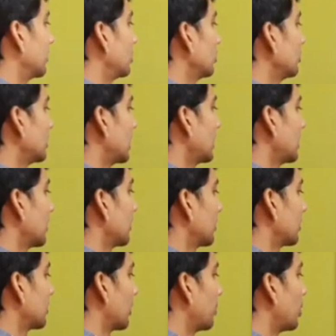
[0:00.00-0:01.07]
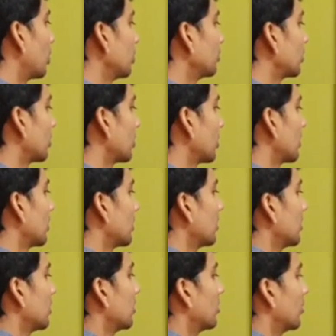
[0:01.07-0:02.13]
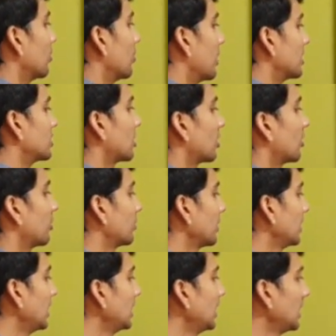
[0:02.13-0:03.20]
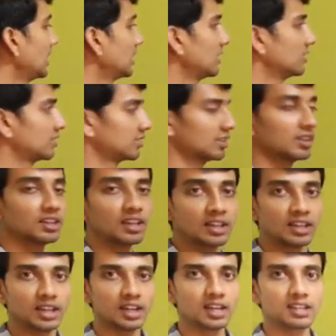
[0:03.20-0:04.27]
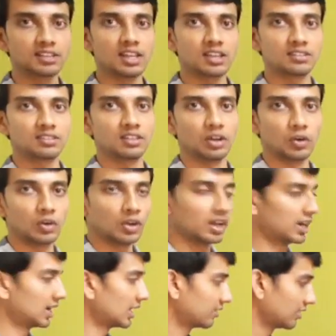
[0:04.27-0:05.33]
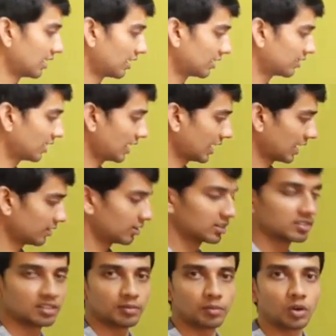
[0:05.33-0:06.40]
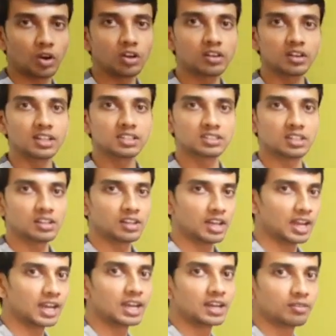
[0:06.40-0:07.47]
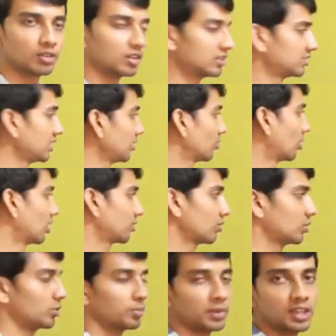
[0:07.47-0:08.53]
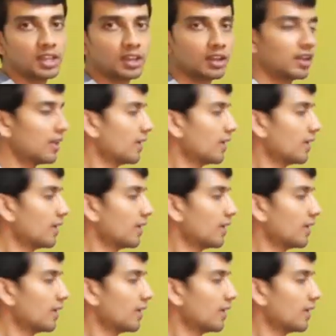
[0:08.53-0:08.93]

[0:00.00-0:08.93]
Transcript: assume that suppose measure of E is greater than 0, and I will arrive at some contradiction and we will see what would be.